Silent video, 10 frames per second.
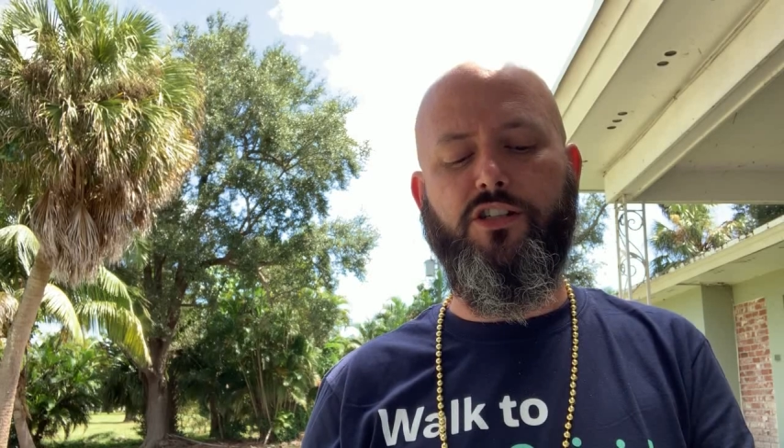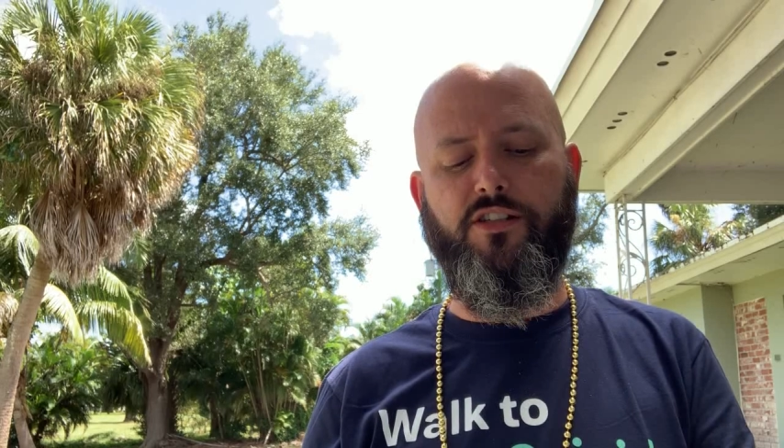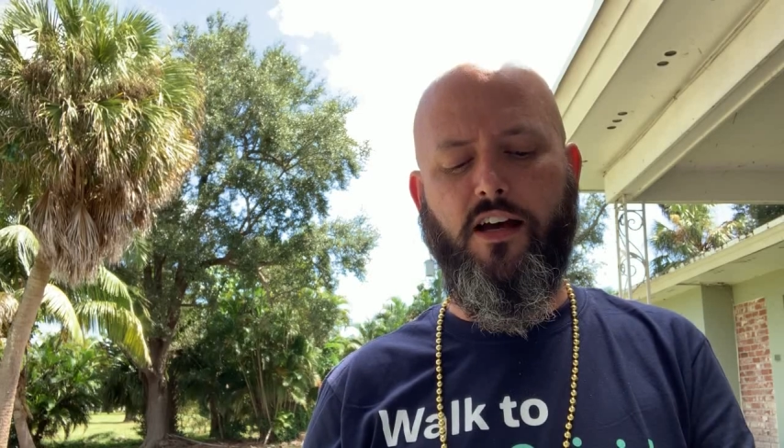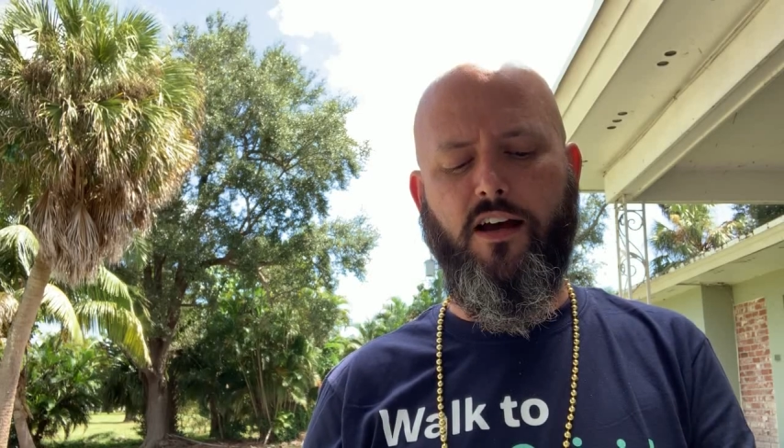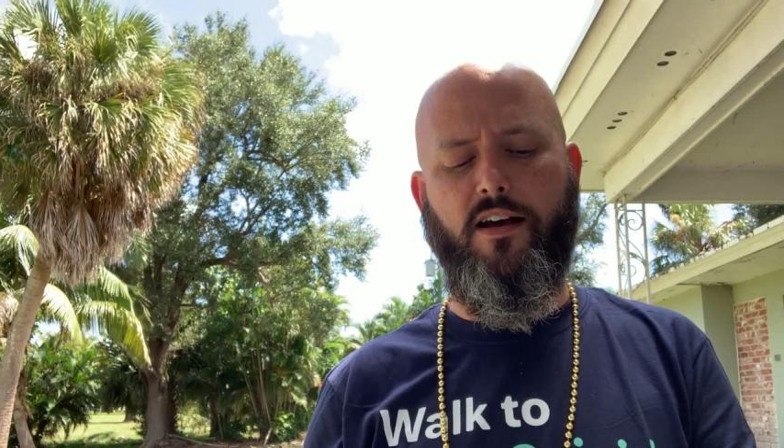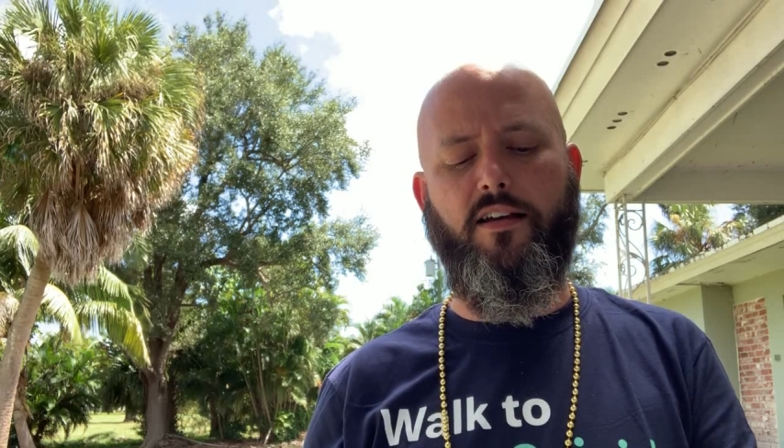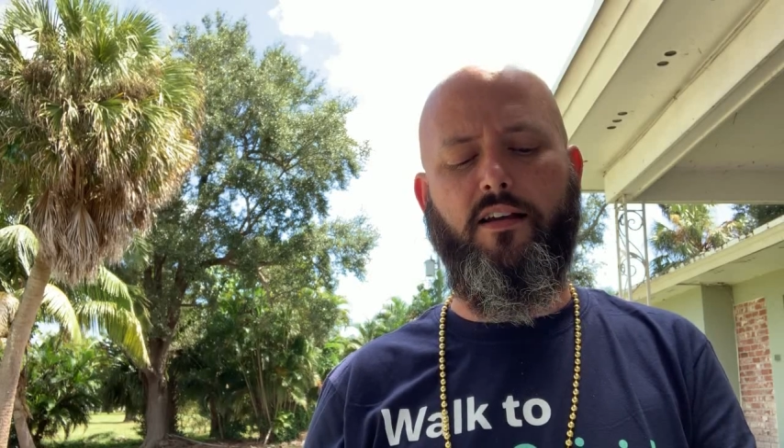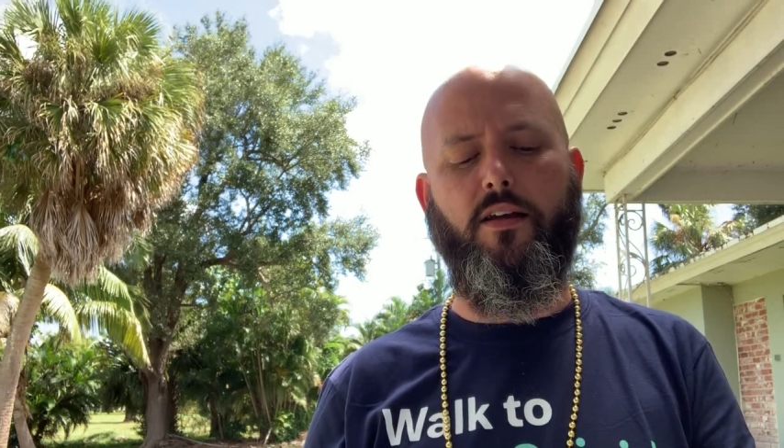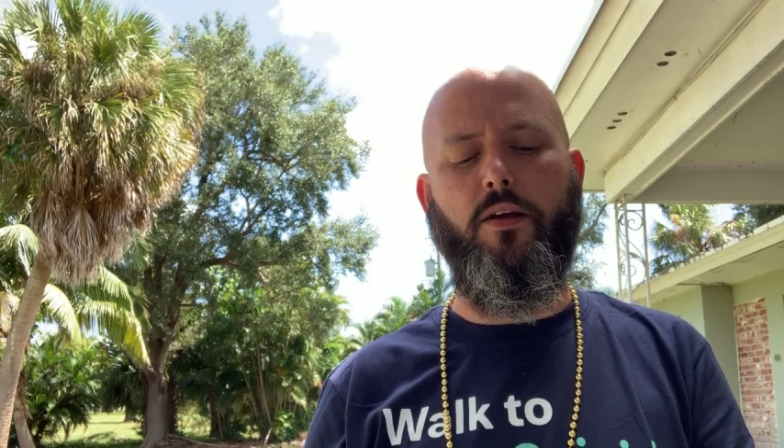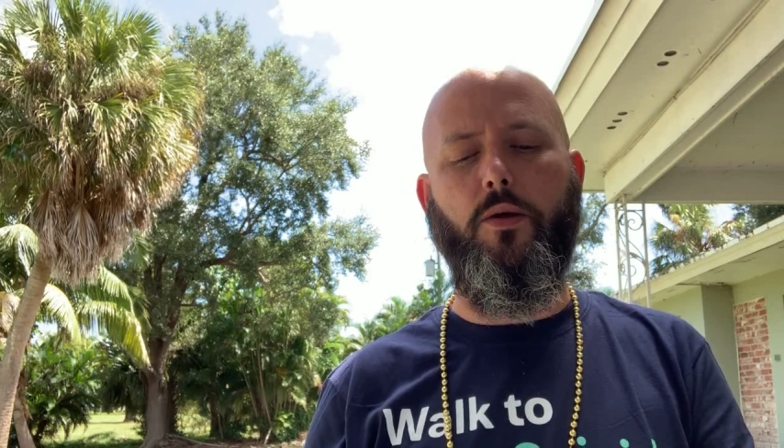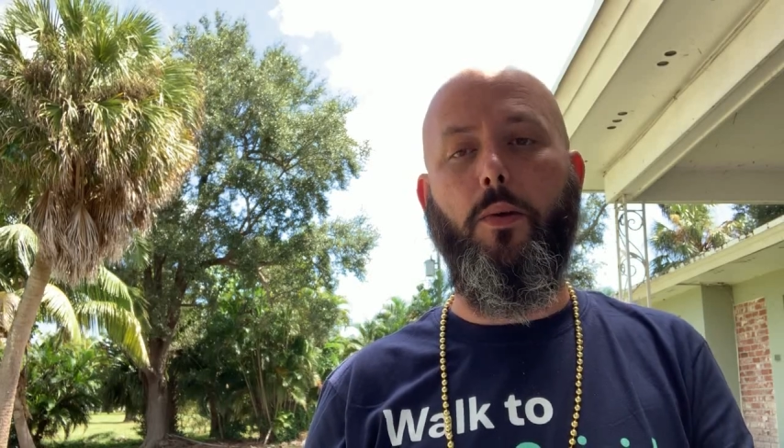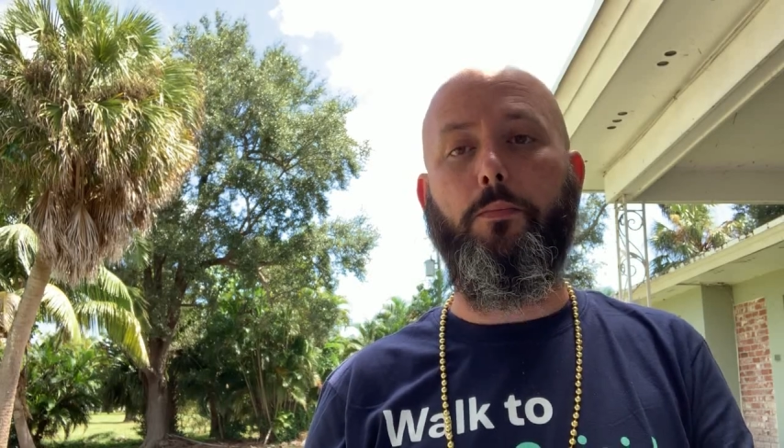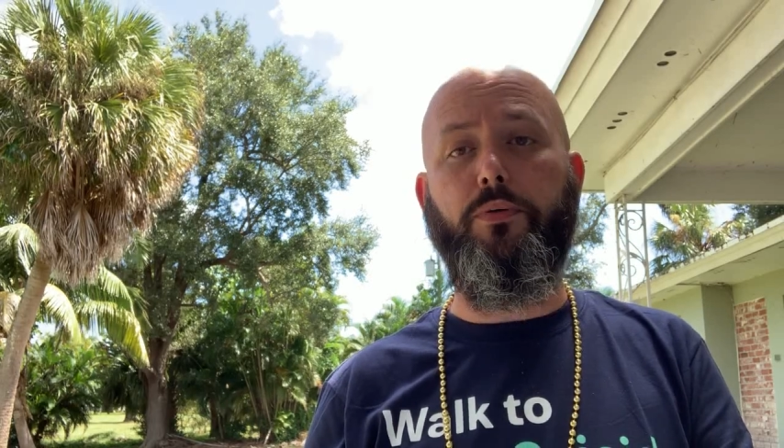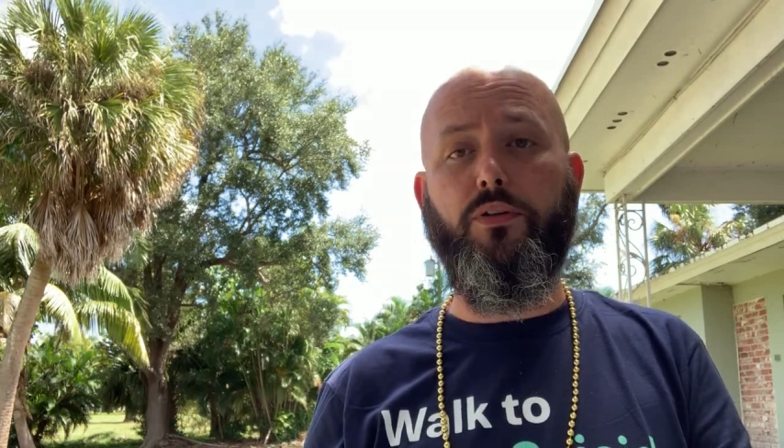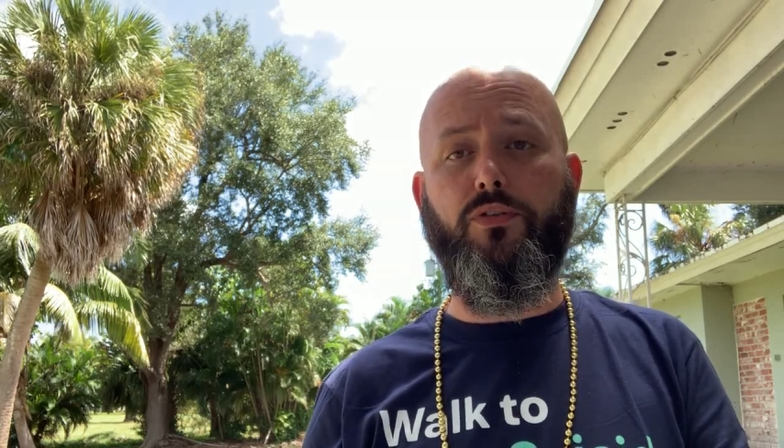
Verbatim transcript: Shazad, Bill